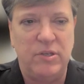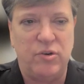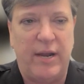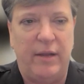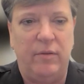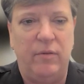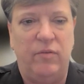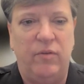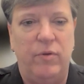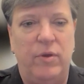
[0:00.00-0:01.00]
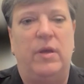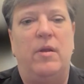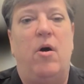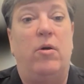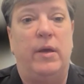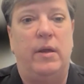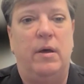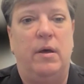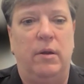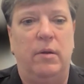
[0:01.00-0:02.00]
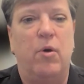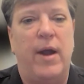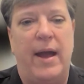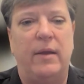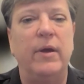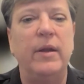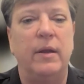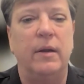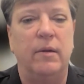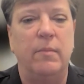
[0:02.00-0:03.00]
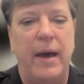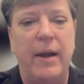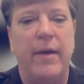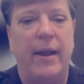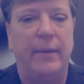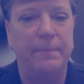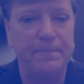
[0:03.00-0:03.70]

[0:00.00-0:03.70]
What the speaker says: try to see if we can all get a little more accurate and a little better at it.